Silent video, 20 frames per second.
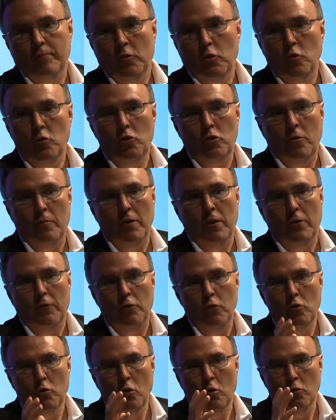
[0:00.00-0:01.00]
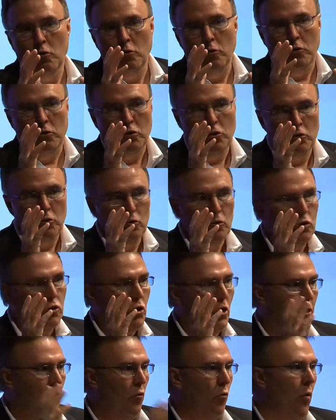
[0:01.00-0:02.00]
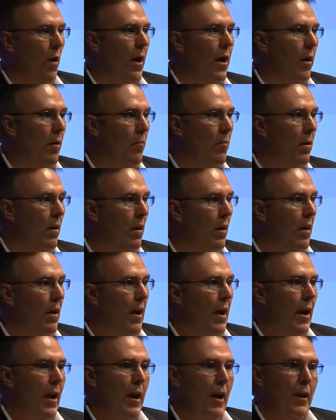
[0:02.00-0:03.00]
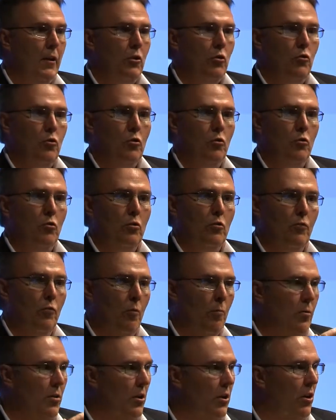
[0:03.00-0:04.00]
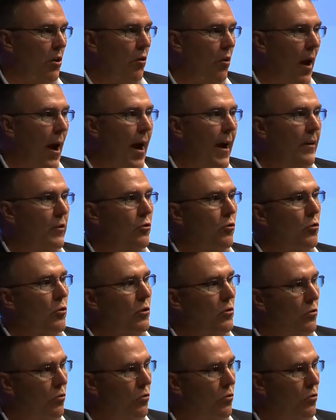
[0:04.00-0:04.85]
used to be if you'd go do a search on the web, and you search for a particular actor, you